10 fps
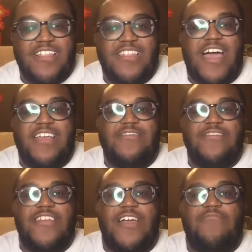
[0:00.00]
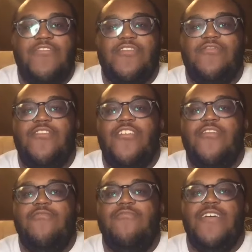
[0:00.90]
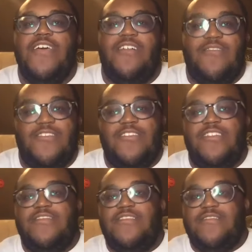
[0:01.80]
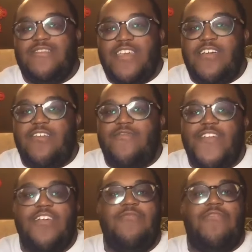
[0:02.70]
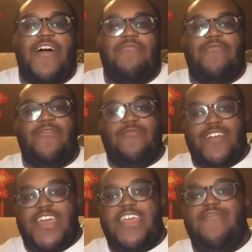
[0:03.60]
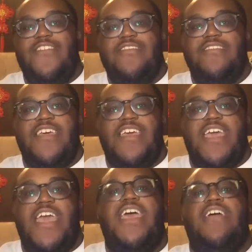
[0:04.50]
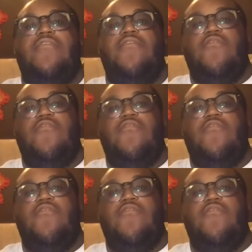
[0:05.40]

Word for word: Lastly, I put Globe on the list since they are very popular with Avix, and